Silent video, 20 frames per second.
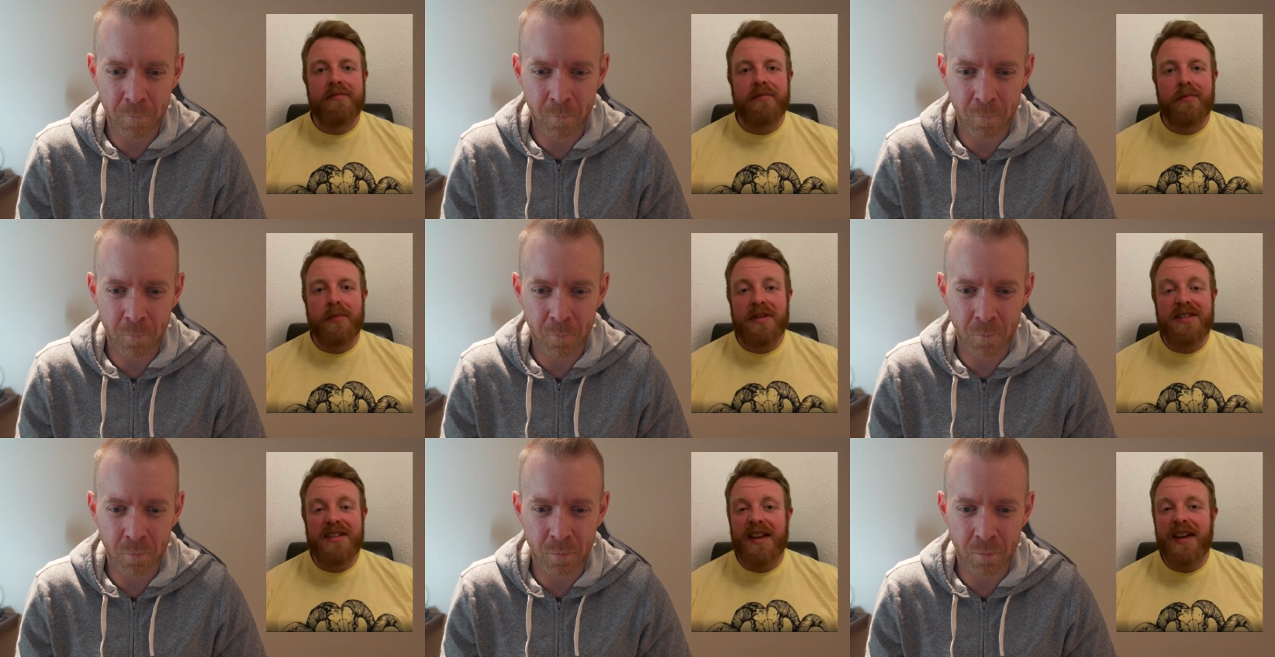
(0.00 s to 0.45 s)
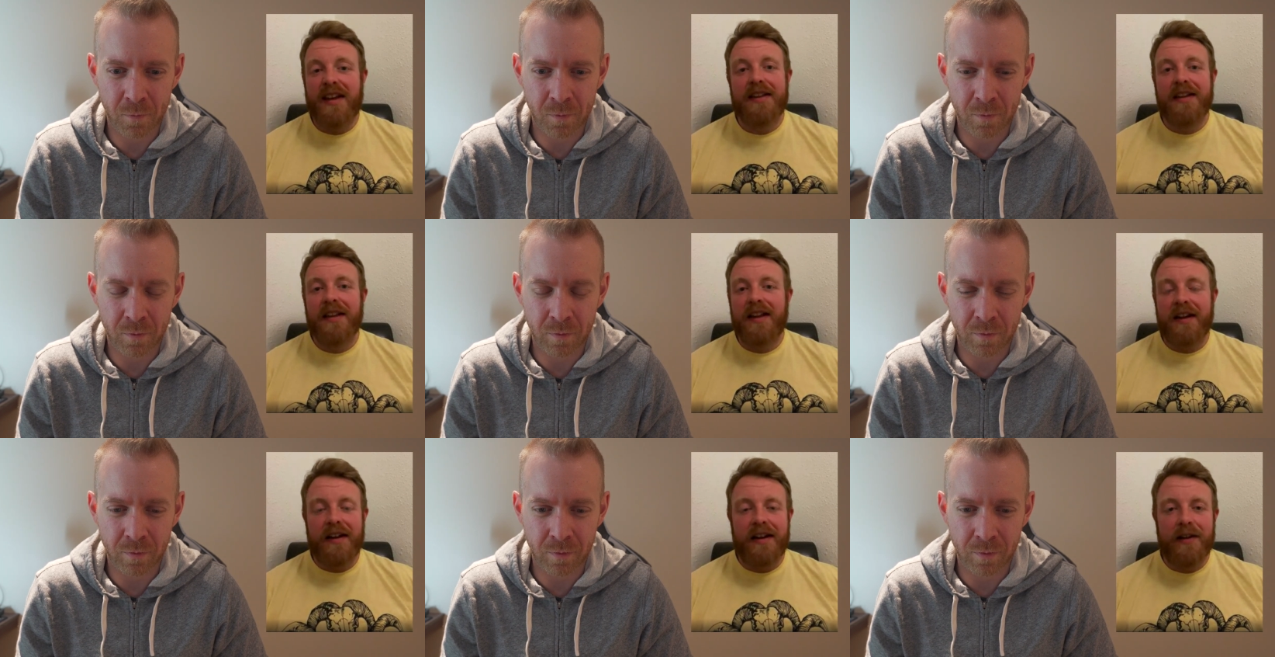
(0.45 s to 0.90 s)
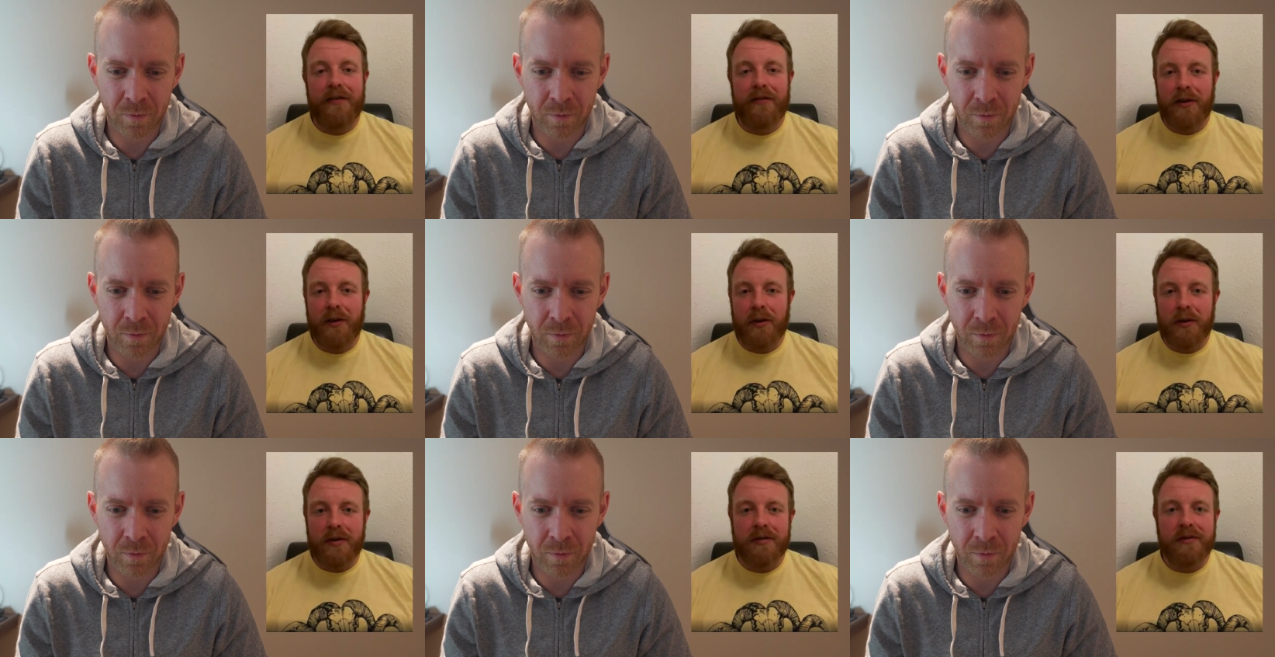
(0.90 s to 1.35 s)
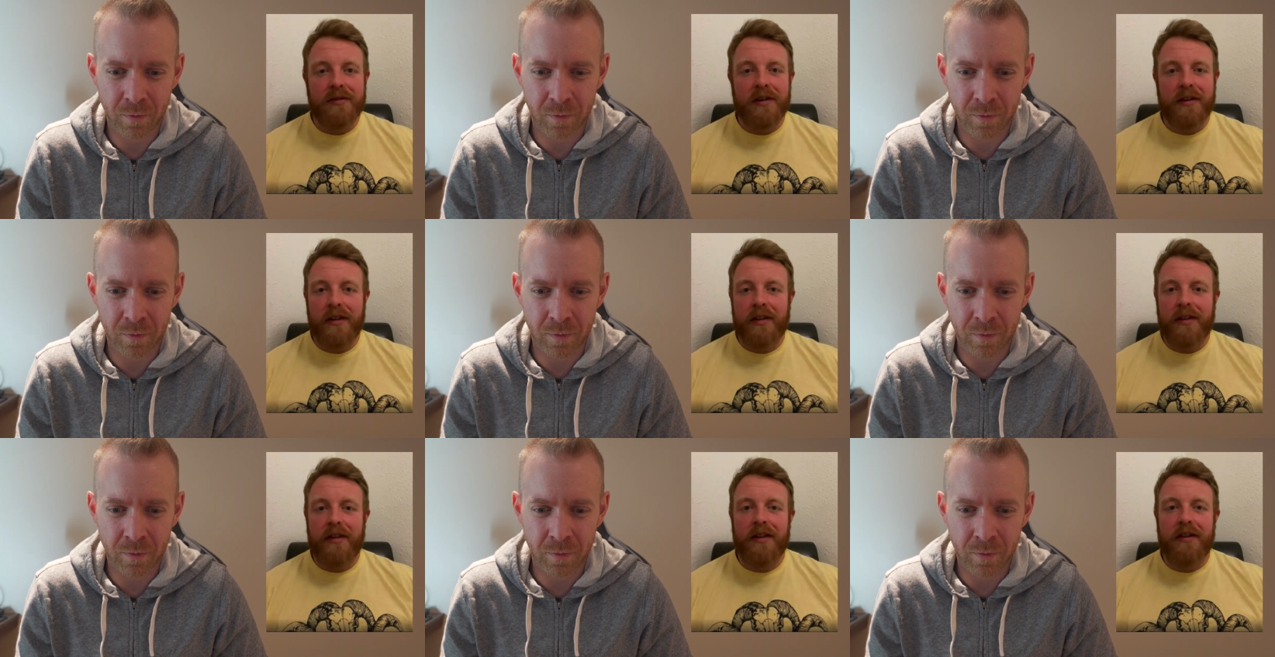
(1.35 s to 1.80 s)
Speaker 1: particularly difficult,
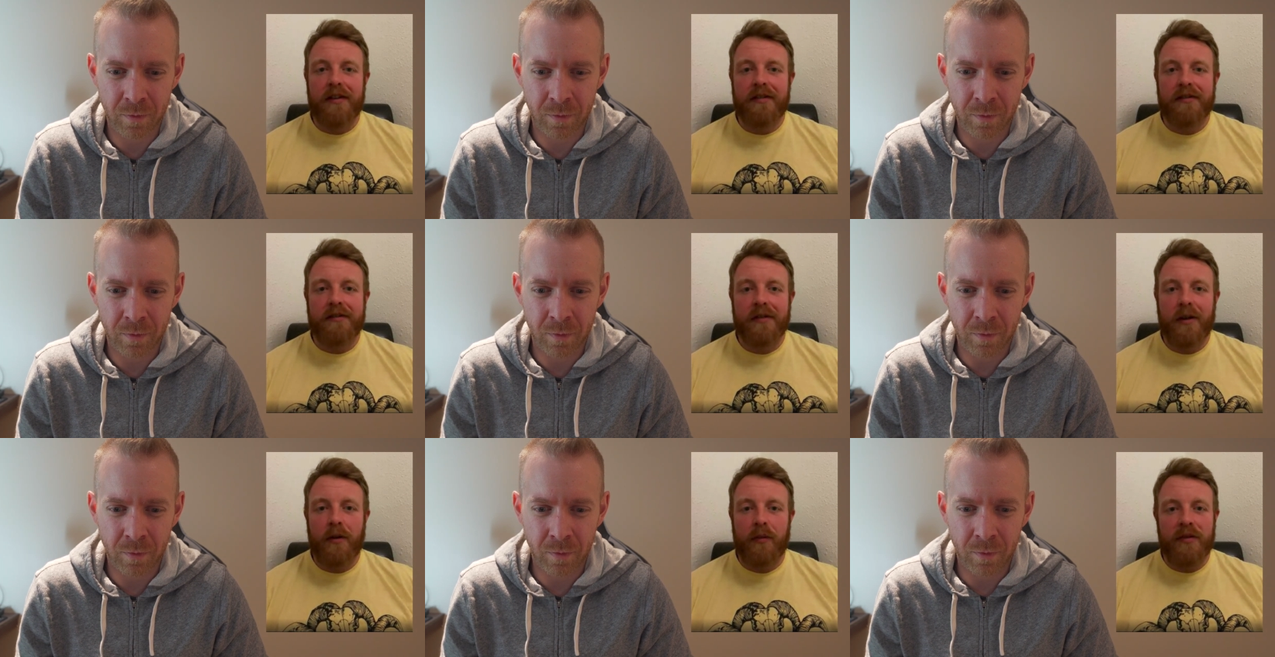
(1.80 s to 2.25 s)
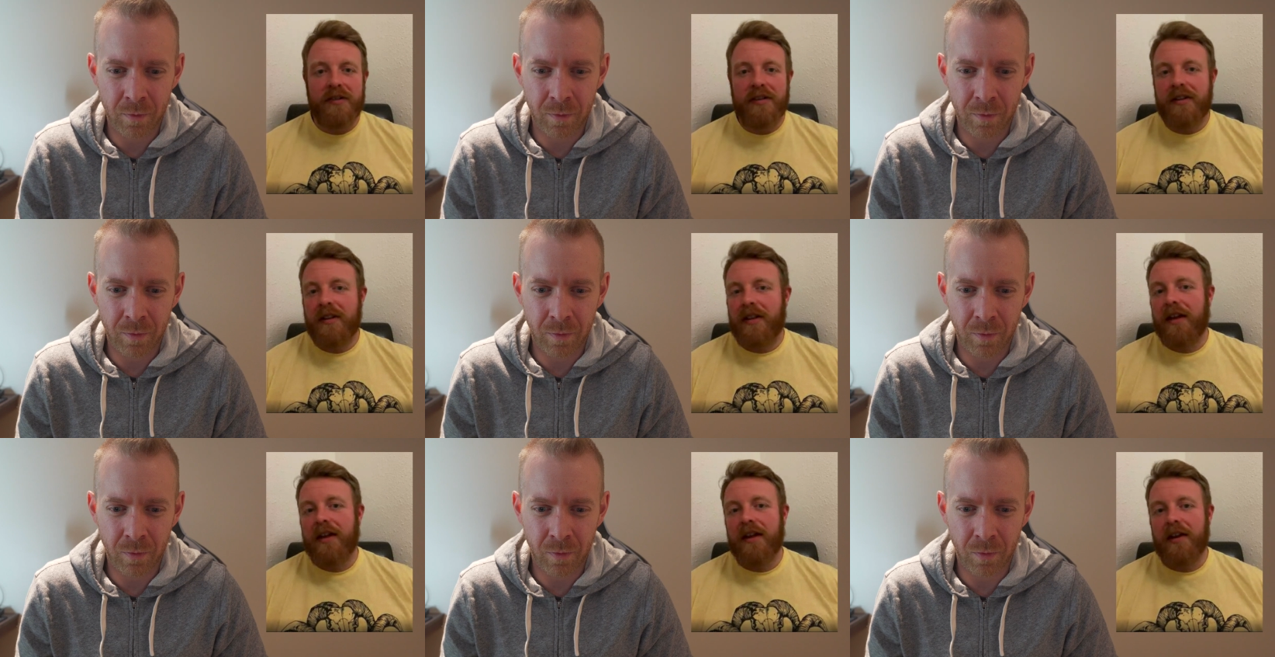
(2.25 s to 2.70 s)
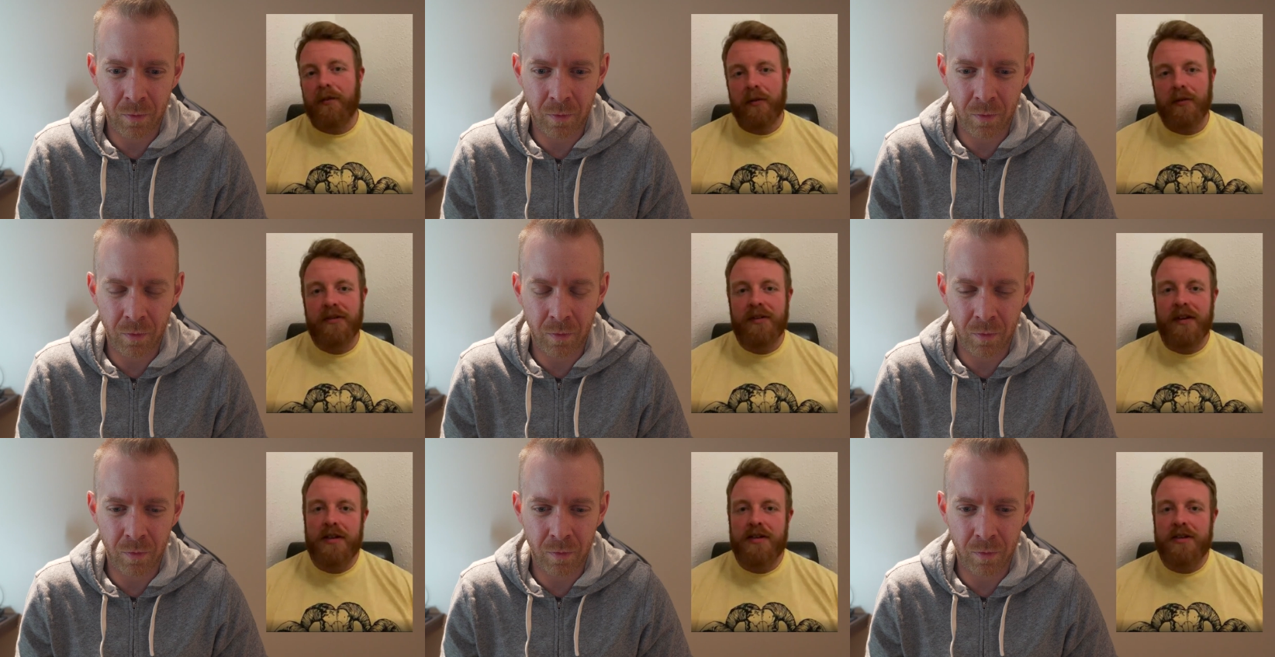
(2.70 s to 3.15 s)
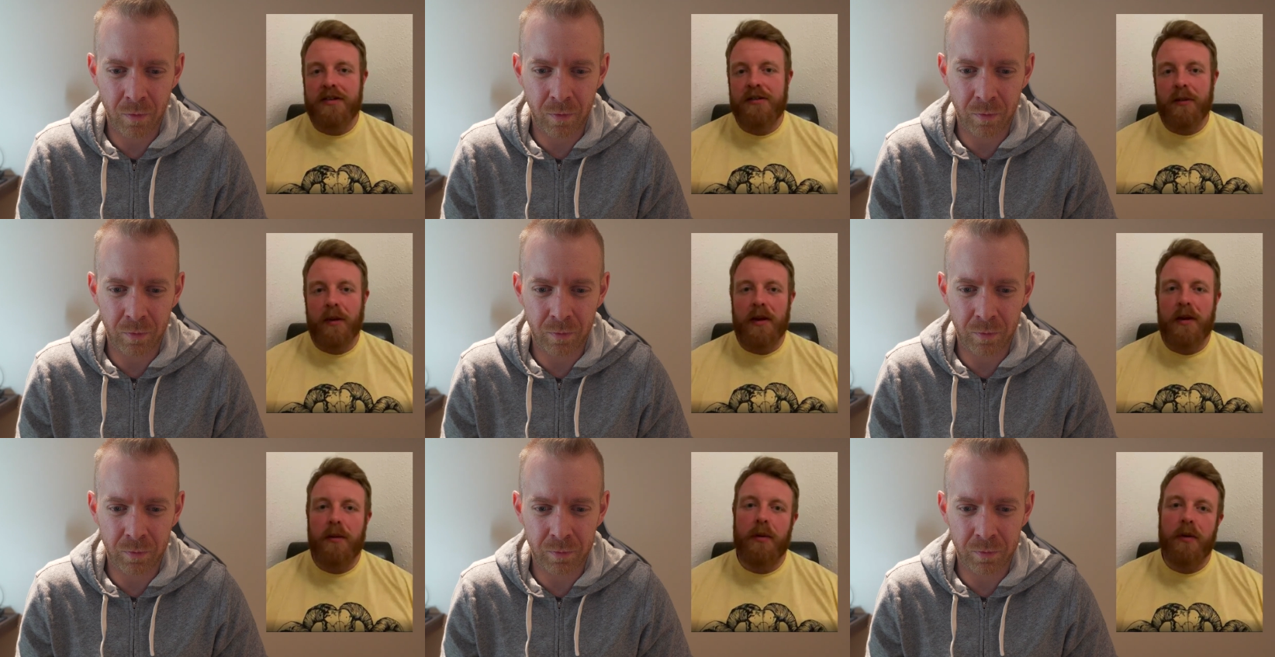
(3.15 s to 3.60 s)
other than obviously the interval sessions
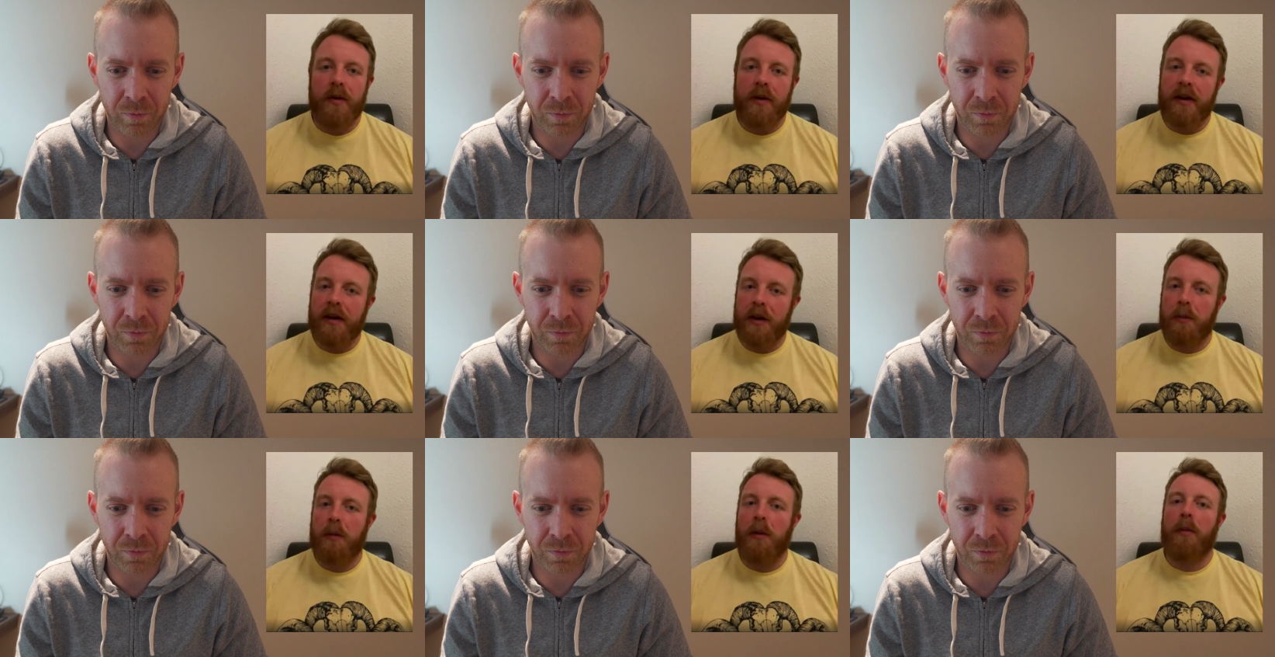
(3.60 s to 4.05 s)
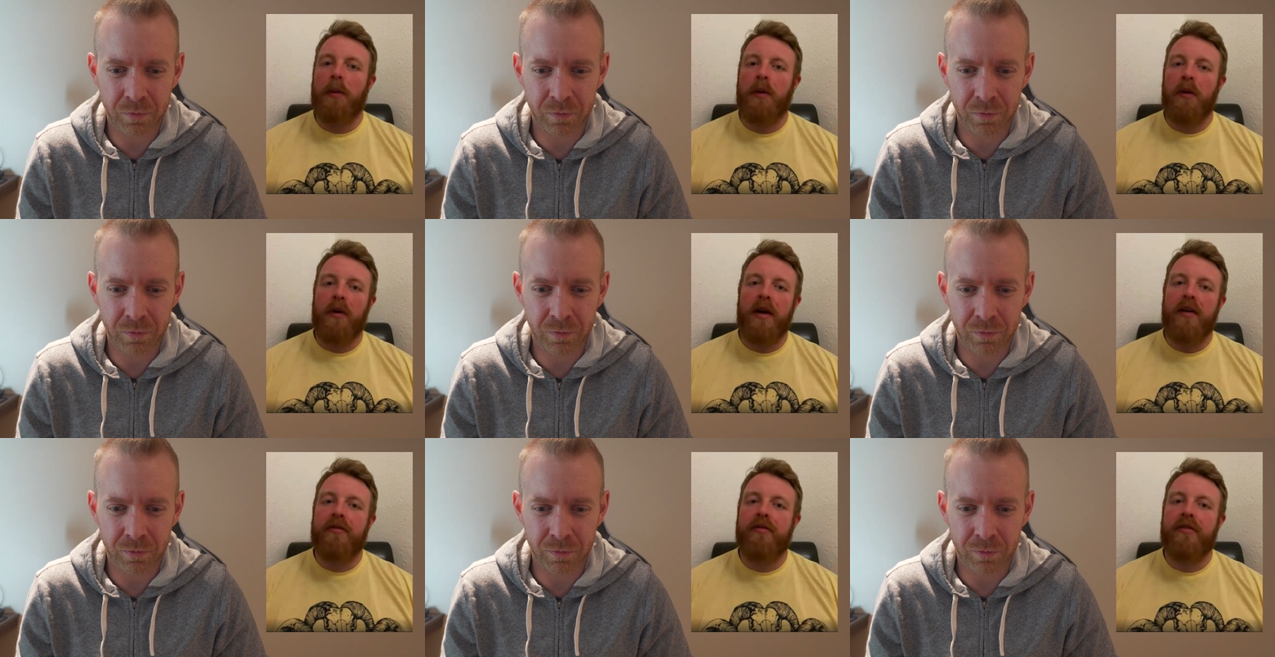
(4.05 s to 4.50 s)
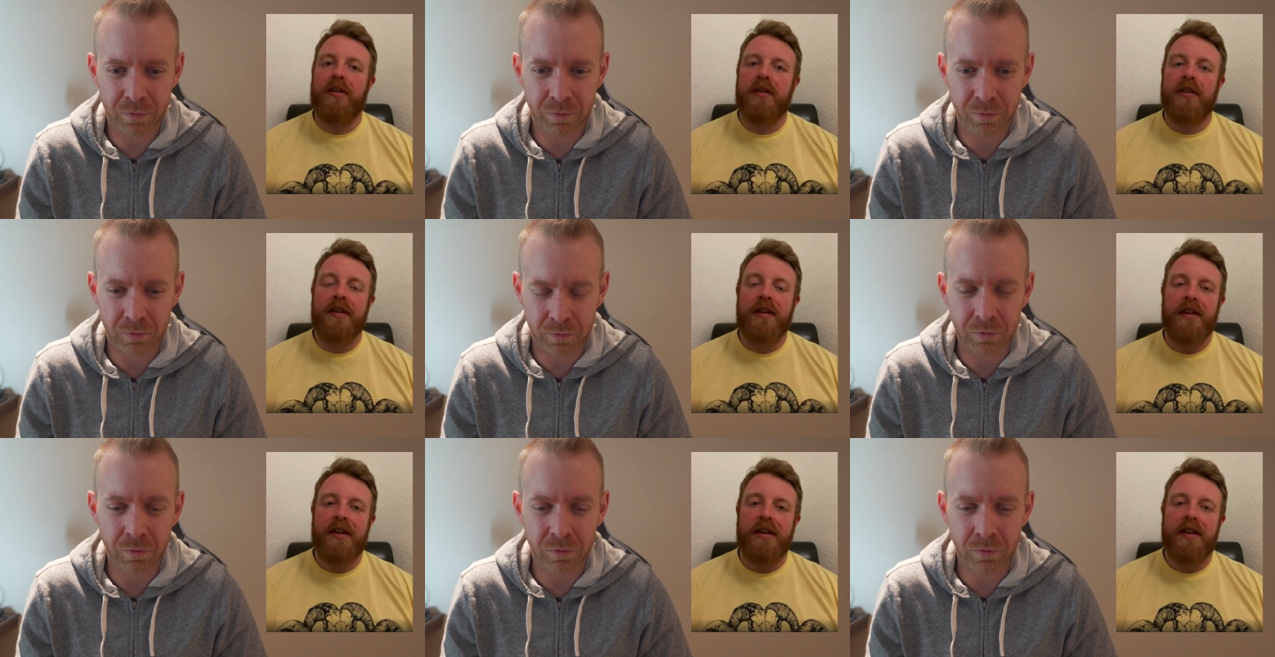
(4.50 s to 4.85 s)
where you put in a little bit more effort